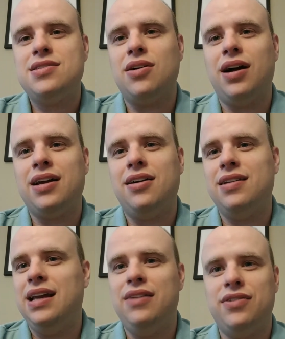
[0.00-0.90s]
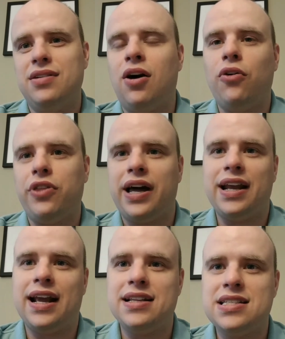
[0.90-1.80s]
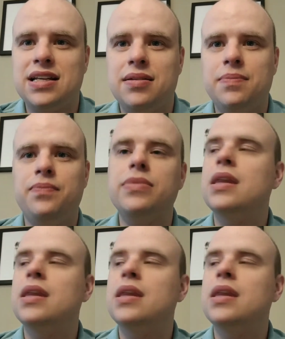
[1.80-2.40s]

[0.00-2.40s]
so I can't even hold that against it.